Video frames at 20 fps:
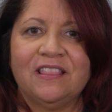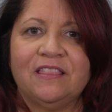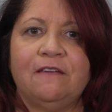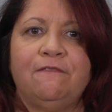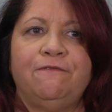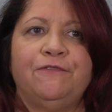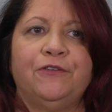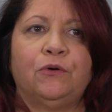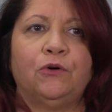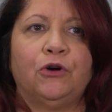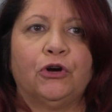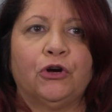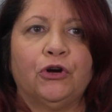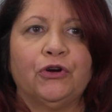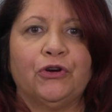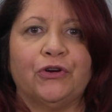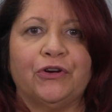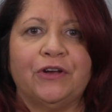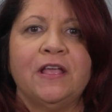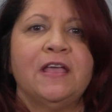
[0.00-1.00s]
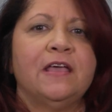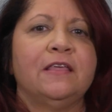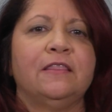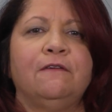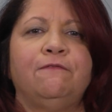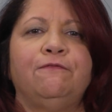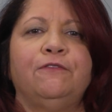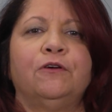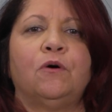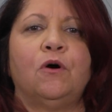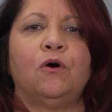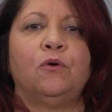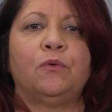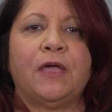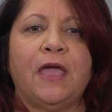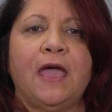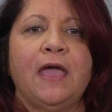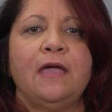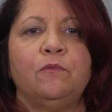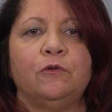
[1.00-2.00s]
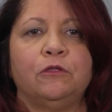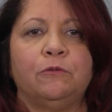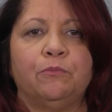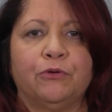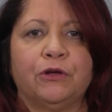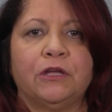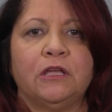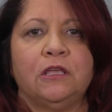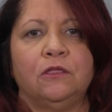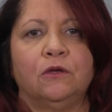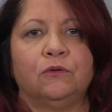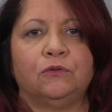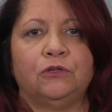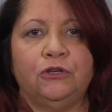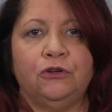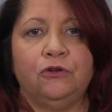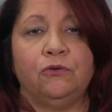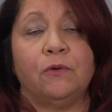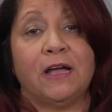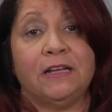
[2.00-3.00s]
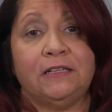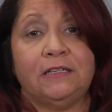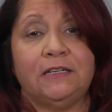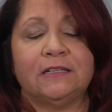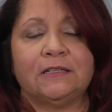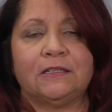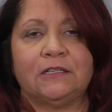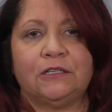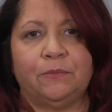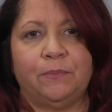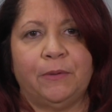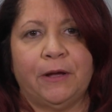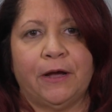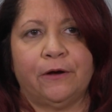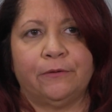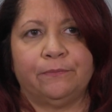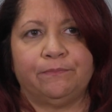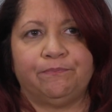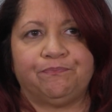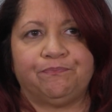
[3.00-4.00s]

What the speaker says: They feel heard. They feel okay with bringing those new ideas to bear.